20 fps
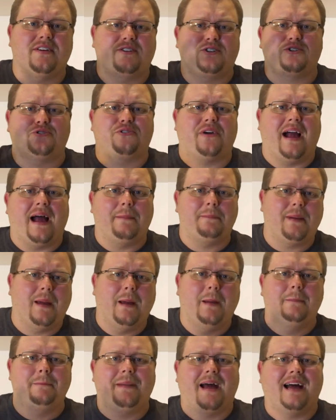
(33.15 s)
the
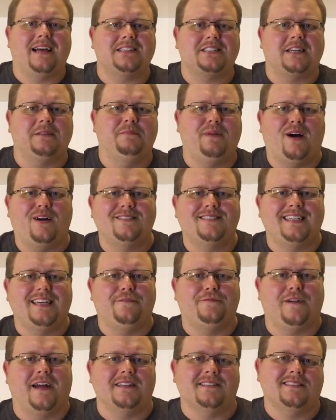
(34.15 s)
trap basketball
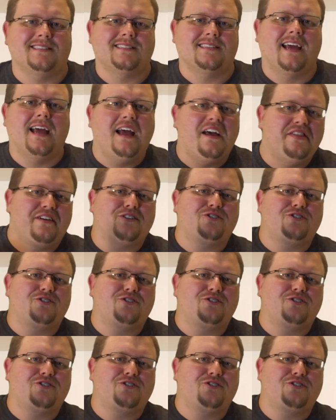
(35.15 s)
defense.